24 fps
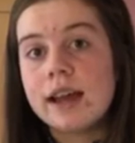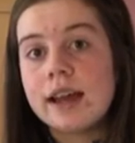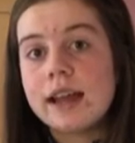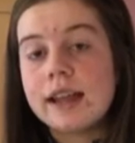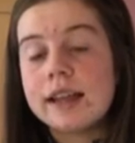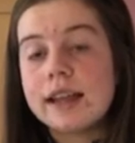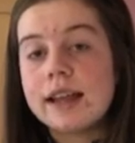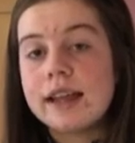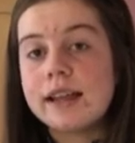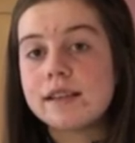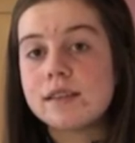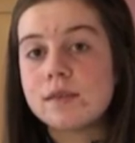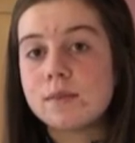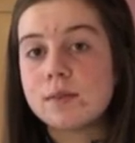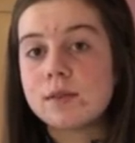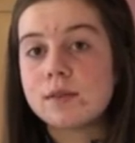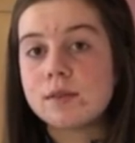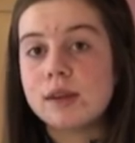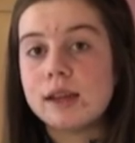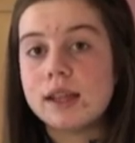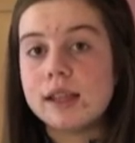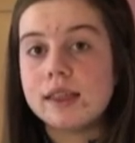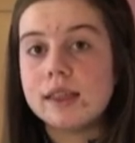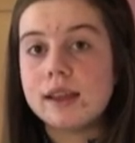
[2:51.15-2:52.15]
needs
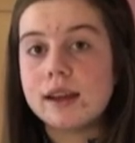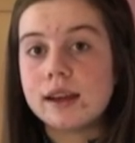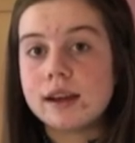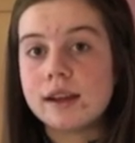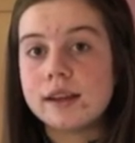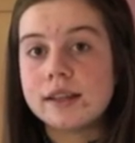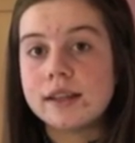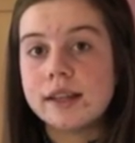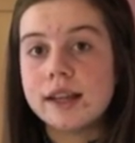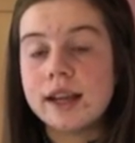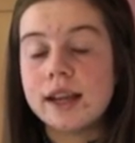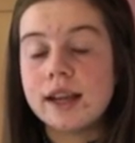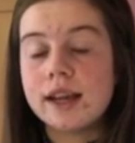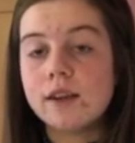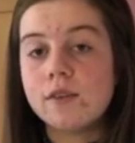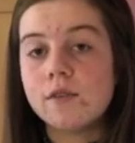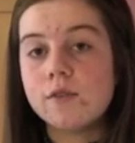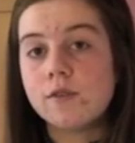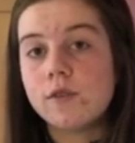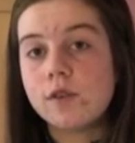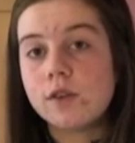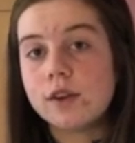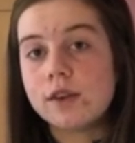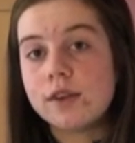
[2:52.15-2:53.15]
between 30 and
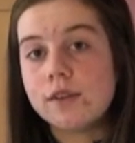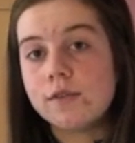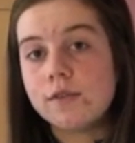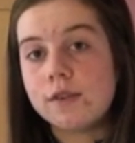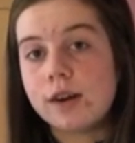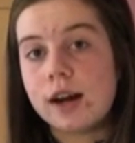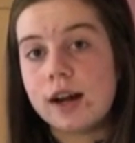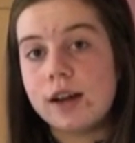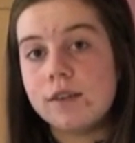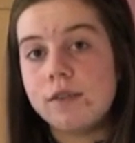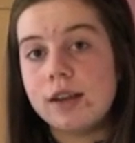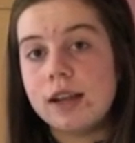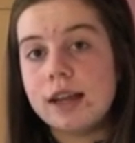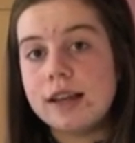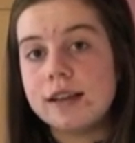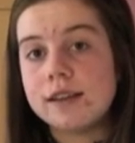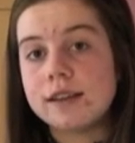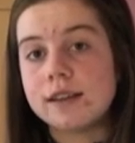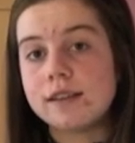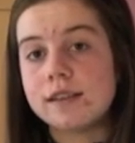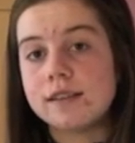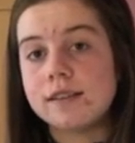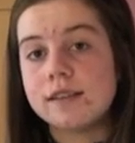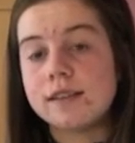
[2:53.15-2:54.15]
45
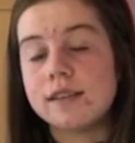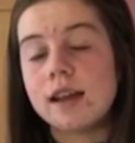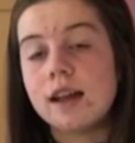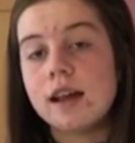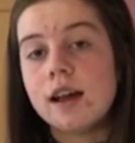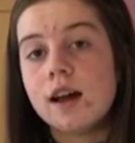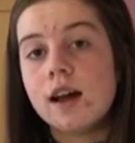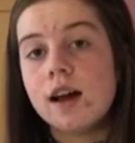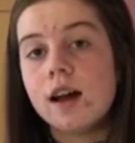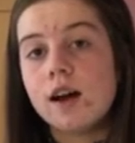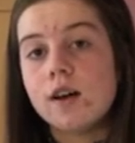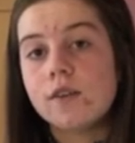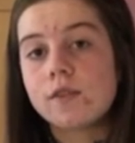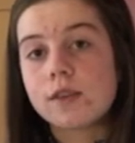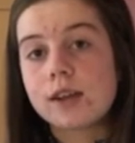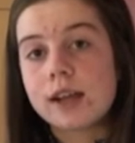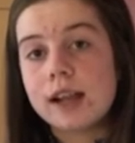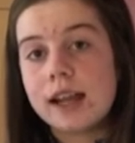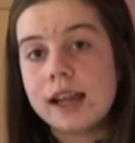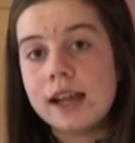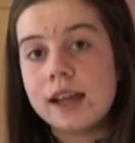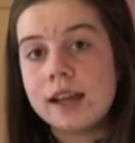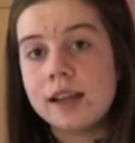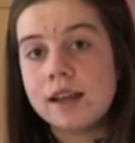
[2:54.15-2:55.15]
litres of
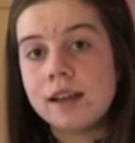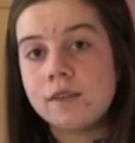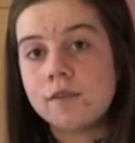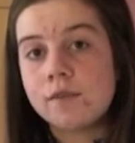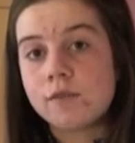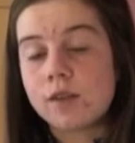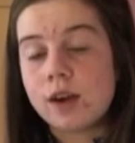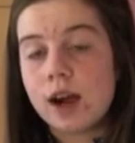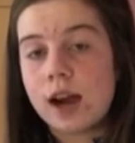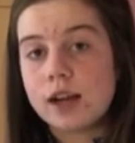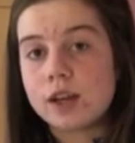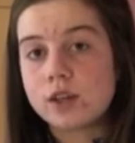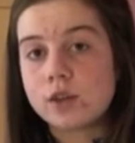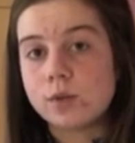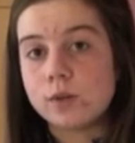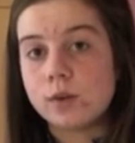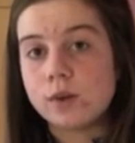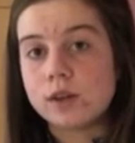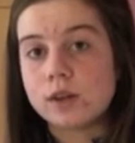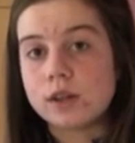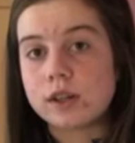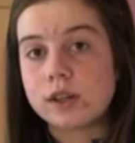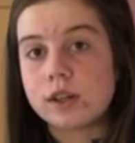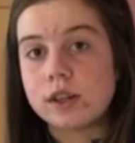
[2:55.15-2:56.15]
clean, fresh
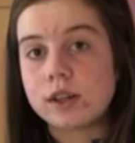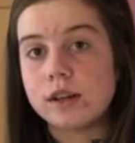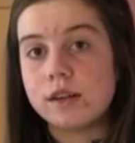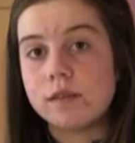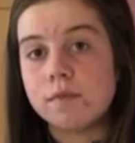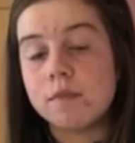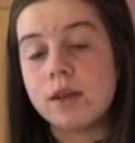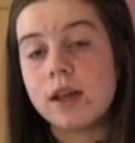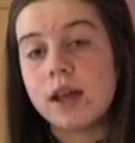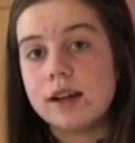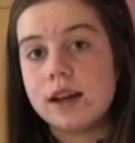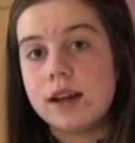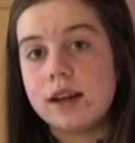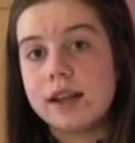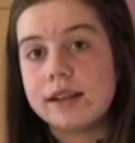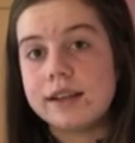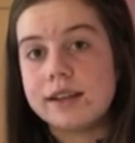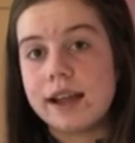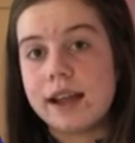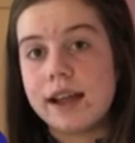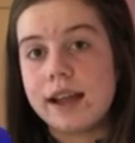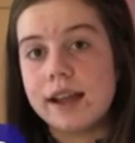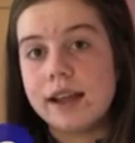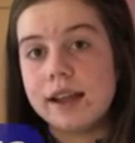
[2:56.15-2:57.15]
water a
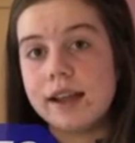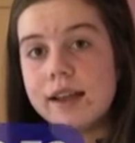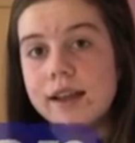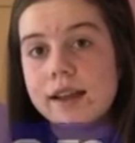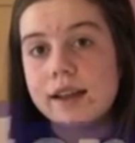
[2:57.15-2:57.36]
day.